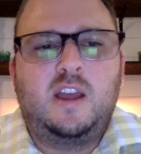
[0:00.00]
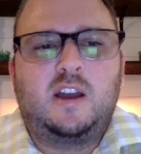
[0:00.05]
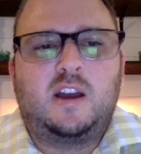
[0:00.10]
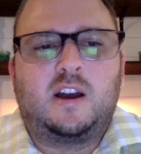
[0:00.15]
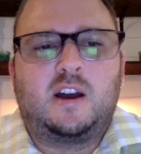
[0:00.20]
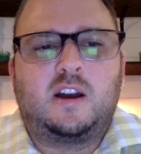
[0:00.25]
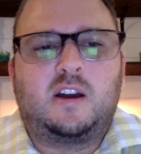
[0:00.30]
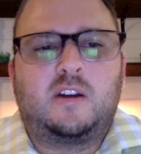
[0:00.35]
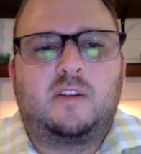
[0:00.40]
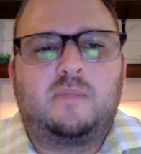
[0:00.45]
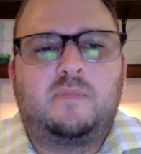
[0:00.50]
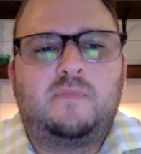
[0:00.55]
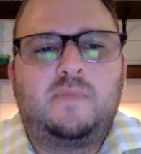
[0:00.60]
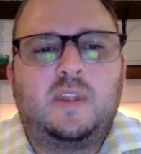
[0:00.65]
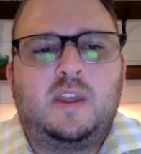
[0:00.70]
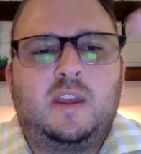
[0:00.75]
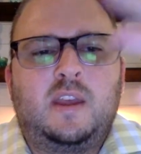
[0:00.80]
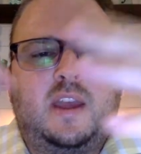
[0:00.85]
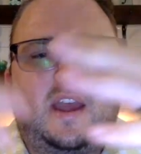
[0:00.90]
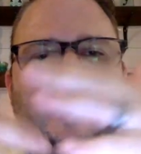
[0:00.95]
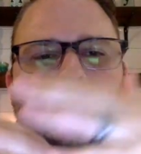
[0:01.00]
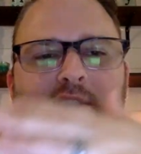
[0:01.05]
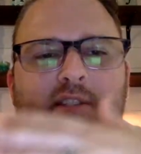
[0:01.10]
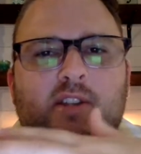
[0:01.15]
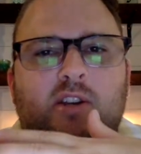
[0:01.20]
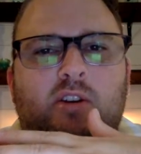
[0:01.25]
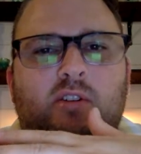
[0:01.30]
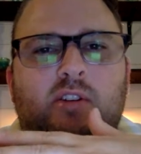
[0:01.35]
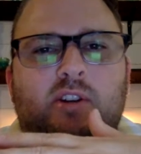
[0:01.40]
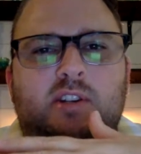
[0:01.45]
And
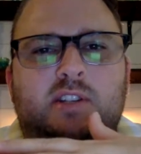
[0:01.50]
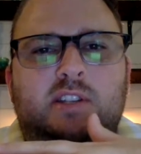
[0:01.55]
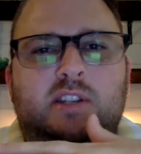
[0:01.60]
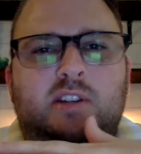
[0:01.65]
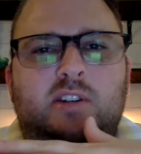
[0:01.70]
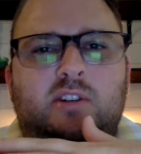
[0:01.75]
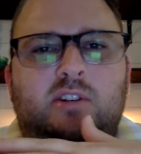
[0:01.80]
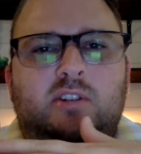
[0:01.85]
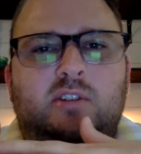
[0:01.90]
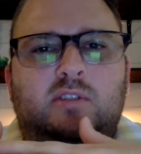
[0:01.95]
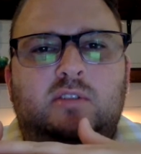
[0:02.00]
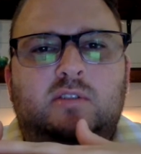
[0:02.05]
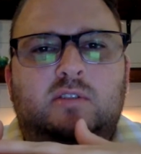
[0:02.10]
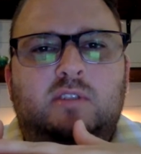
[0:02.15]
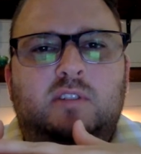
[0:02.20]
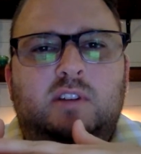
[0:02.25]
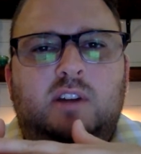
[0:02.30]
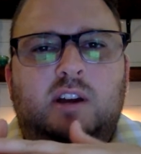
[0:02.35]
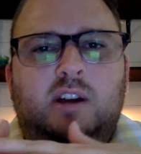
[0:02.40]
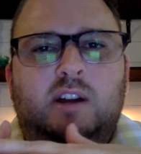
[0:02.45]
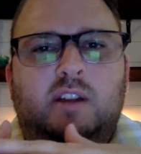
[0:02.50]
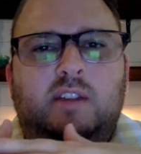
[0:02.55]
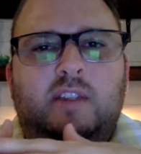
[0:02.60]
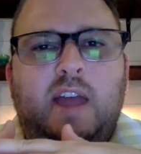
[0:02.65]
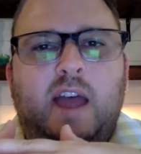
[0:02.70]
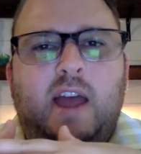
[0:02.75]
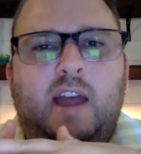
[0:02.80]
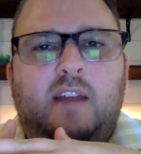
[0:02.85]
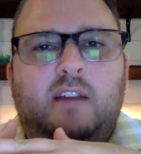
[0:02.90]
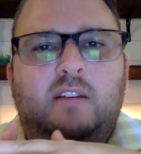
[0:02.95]
so there's still
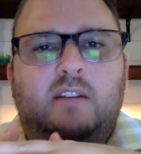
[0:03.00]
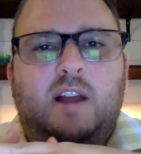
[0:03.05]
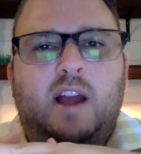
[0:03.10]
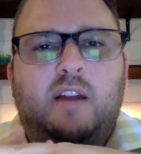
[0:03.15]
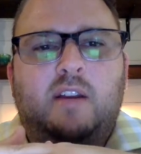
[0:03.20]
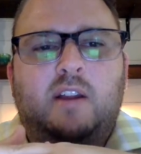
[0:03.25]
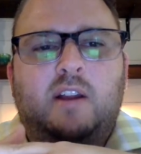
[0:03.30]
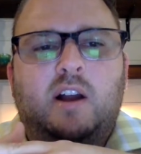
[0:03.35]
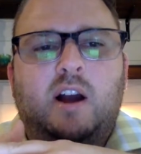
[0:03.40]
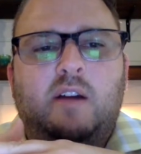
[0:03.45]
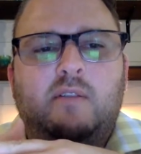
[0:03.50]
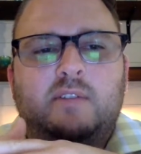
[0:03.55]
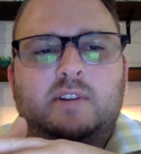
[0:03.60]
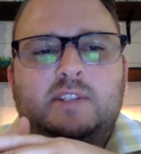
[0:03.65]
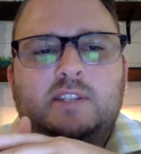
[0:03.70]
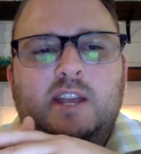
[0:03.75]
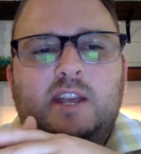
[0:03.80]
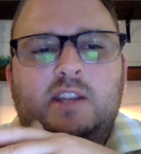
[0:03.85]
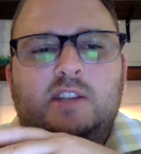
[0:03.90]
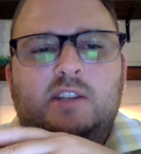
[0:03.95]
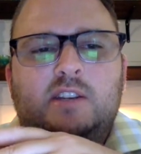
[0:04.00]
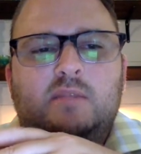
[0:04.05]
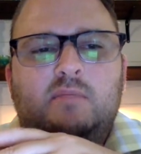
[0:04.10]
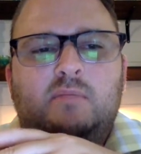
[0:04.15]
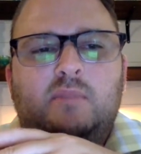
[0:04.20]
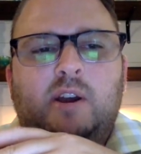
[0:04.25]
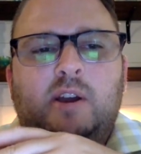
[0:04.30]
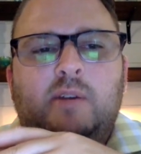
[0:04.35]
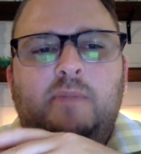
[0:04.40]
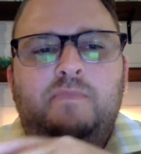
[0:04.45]
that kind of conversation,
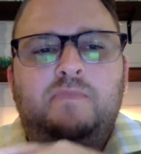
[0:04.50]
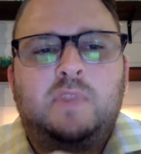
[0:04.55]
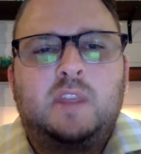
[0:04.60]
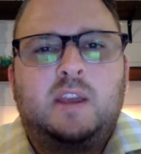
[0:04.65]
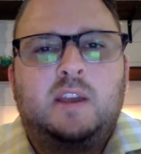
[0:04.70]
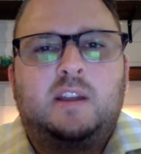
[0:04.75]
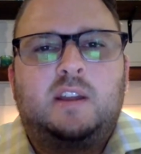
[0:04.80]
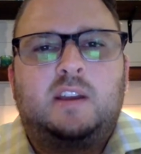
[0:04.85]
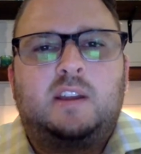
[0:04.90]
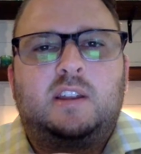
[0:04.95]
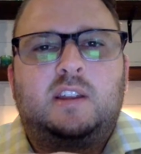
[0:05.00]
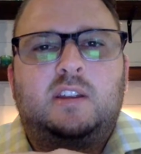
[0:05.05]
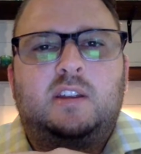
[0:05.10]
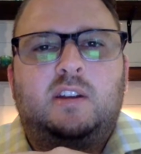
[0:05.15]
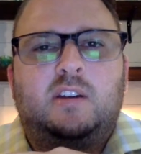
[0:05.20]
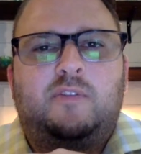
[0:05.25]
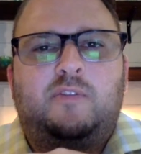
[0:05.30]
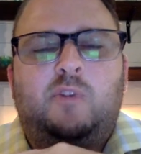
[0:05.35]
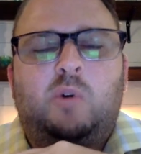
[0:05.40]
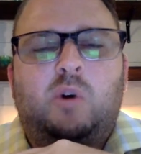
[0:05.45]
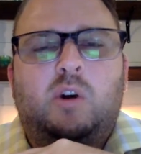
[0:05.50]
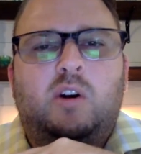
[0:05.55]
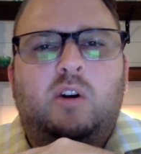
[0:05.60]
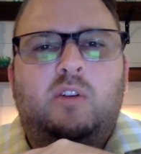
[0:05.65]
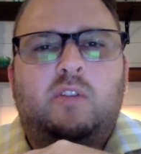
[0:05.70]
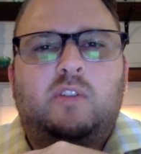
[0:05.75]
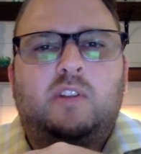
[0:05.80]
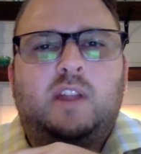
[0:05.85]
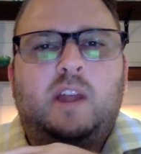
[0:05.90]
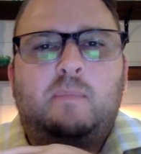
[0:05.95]
but
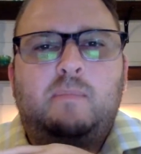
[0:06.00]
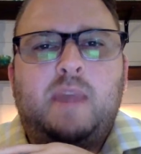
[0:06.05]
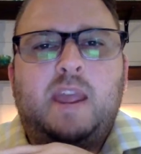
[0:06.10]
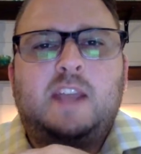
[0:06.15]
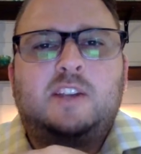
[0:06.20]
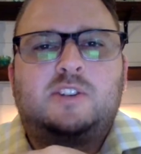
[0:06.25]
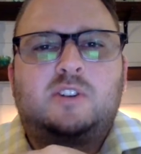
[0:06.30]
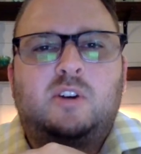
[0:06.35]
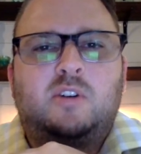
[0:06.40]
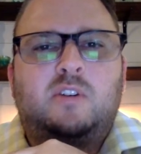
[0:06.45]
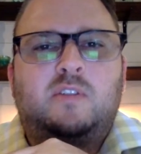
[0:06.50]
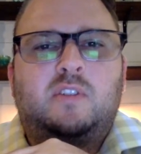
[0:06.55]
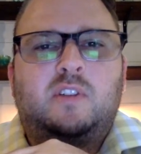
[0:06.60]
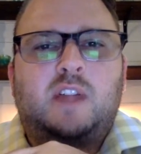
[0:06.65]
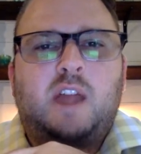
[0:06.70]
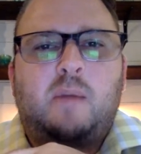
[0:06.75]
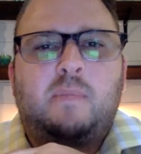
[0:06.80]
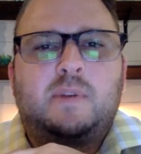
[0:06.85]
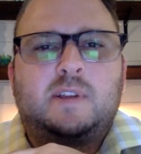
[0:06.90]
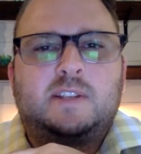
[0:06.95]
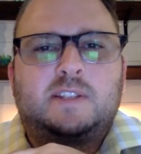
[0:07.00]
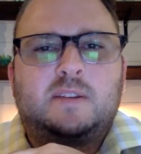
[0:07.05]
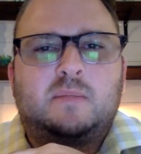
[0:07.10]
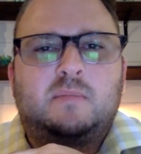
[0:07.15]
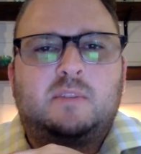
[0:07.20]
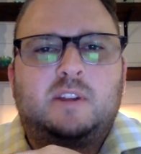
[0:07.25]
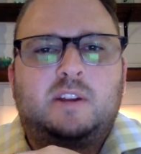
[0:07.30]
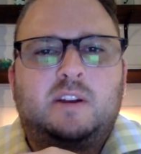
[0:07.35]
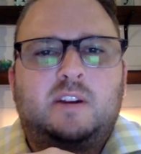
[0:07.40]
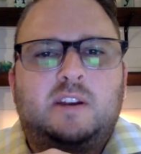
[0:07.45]
four major overlapping
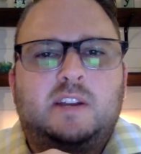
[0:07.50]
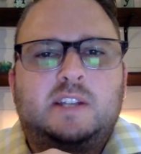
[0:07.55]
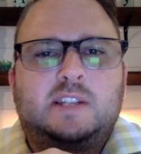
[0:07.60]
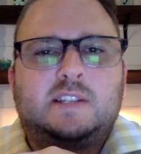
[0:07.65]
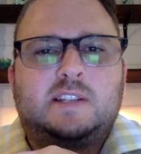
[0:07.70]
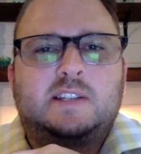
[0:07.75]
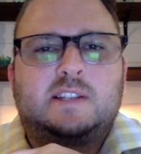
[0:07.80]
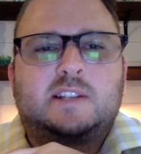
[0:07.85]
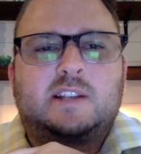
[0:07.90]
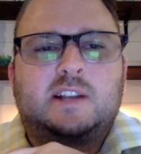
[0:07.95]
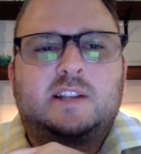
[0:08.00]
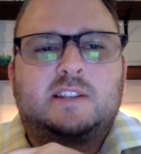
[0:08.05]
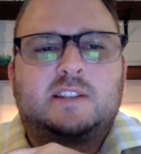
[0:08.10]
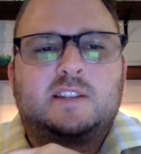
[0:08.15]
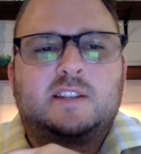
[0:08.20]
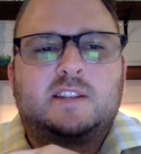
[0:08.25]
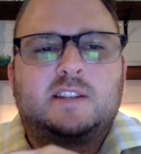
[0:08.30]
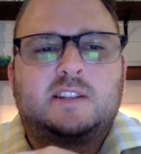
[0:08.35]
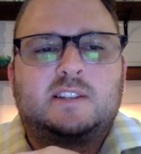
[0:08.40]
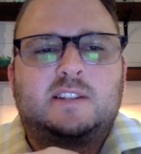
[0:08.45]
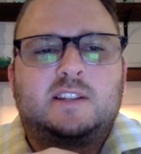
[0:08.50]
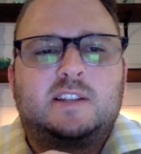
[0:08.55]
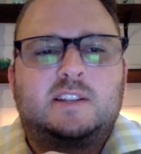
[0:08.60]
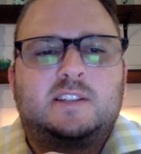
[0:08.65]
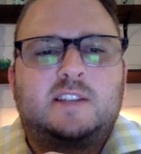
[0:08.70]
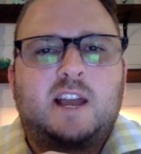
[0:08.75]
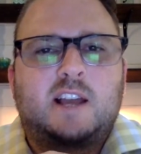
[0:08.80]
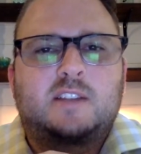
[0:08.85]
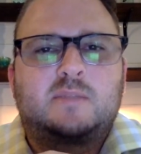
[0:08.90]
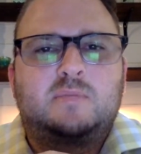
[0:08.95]
similarities discussed in the
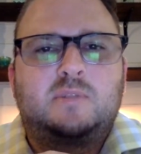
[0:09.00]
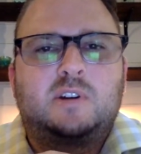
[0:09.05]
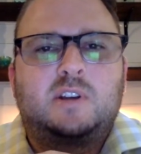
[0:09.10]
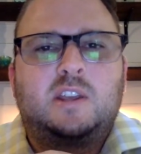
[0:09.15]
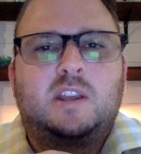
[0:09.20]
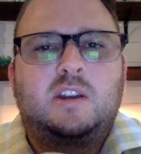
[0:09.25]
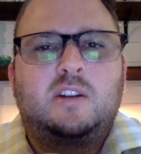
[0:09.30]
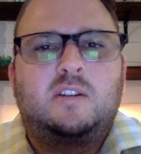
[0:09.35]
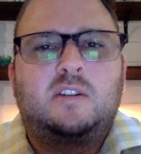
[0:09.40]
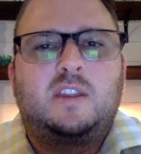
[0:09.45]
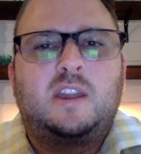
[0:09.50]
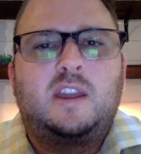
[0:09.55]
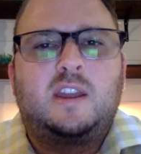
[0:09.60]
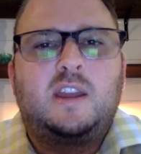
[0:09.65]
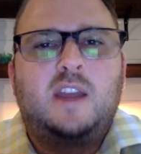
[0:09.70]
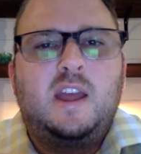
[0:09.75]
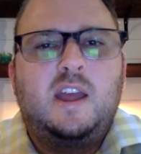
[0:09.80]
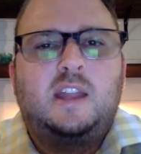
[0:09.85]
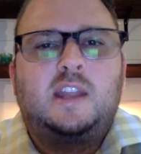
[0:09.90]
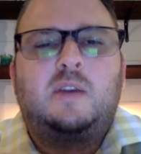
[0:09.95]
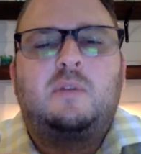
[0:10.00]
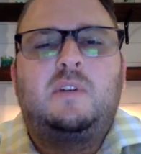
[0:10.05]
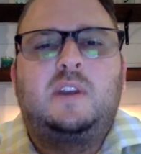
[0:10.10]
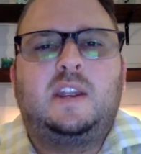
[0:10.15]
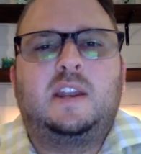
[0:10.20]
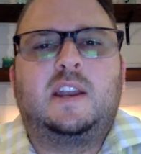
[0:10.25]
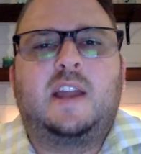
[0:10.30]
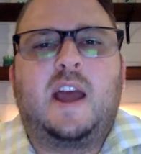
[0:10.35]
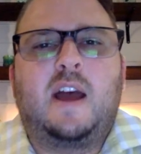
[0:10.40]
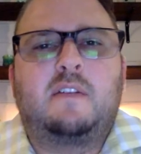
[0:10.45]
textbook. They would
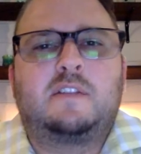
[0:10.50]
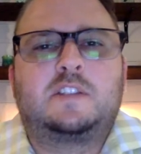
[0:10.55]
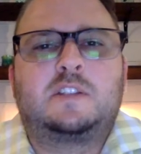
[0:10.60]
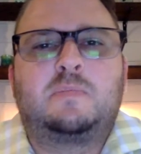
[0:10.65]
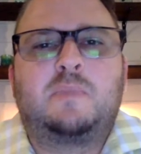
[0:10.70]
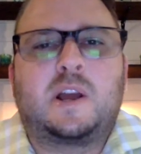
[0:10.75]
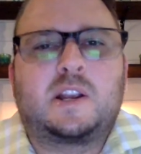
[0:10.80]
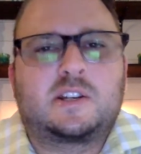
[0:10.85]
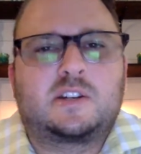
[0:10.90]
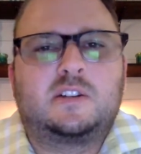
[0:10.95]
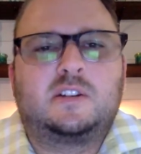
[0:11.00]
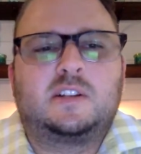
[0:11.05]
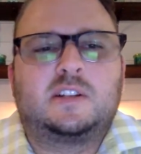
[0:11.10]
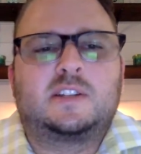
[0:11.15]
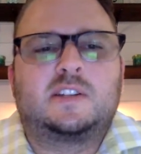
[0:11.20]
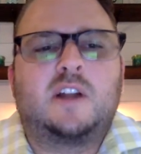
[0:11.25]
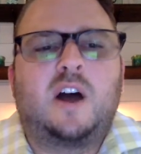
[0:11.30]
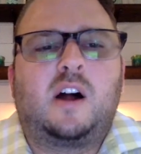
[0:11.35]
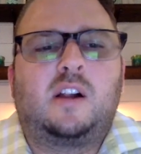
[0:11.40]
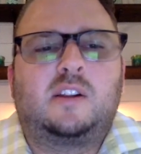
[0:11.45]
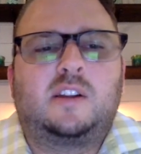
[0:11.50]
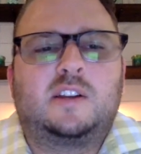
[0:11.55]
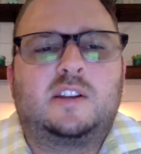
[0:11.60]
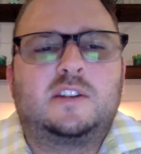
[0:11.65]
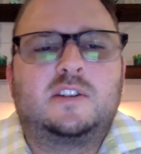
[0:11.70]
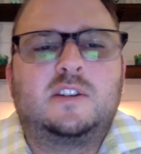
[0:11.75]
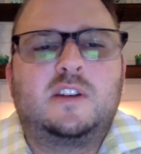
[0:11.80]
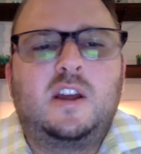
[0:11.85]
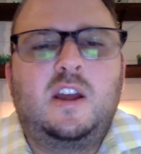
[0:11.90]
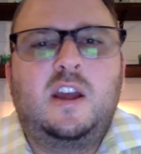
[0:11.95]
need to have specialist
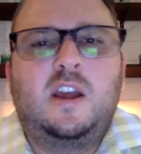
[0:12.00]
knowledge.